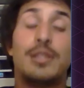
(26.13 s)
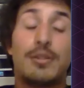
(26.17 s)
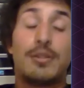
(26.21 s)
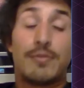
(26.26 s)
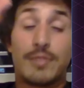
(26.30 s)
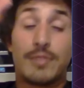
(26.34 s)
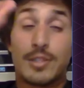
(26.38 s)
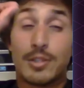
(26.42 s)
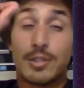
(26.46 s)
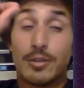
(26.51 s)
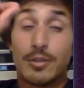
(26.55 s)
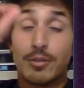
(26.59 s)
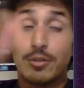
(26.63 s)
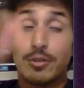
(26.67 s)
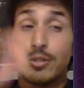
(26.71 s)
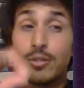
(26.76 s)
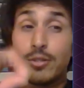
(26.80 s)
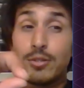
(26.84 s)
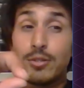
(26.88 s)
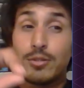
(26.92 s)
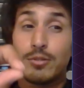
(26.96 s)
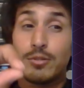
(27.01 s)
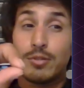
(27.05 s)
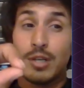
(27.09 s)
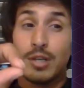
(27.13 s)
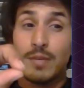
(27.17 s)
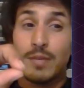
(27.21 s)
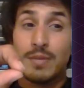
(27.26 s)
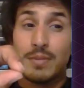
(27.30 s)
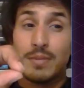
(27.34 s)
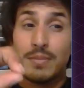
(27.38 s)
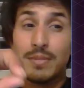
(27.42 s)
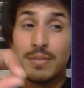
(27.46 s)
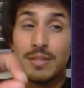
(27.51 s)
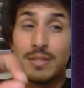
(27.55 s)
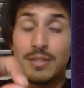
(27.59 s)
If you don't know who
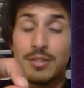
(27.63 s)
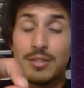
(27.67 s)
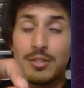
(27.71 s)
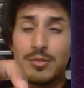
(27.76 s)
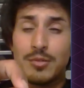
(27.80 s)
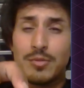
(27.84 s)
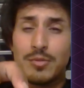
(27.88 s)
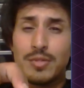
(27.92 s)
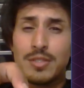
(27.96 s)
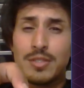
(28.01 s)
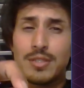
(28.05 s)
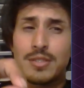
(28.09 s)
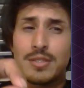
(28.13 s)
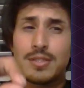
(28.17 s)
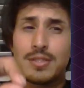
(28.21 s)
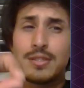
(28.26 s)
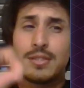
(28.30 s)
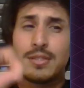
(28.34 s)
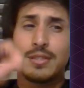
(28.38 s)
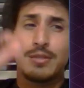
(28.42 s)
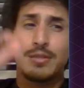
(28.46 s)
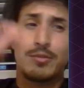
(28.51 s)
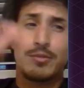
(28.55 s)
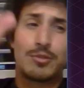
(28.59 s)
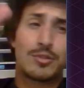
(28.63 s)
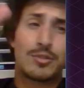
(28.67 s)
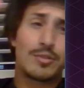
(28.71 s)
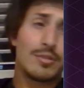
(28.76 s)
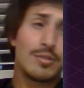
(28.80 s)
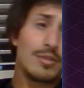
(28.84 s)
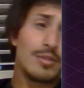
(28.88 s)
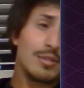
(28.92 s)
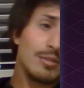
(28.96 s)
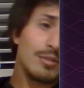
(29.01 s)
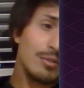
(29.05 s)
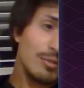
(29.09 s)
Abhimanyu is, you
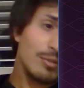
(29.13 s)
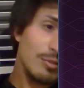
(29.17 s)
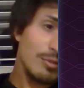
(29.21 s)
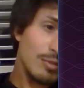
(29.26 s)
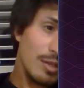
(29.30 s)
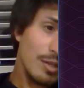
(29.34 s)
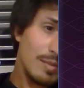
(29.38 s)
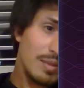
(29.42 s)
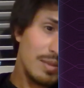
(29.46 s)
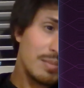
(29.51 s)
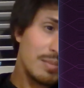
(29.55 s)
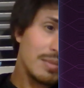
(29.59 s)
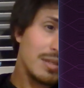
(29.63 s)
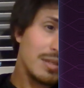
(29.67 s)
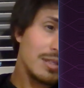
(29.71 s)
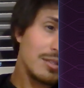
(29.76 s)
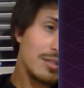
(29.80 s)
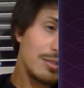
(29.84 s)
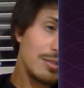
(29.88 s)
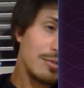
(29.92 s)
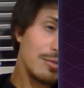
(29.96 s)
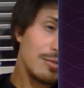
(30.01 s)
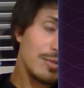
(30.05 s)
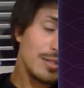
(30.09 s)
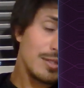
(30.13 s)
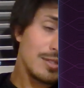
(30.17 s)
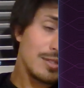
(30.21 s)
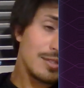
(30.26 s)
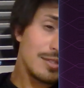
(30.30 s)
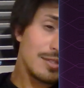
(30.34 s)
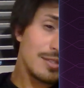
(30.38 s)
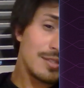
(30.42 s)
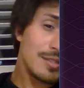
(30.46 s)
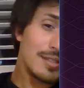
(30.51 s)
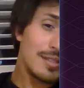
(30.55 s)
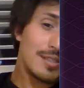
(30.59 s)
should know who Abhimanyu
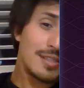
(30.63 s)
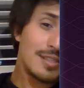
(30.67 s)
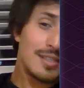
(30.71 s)
is.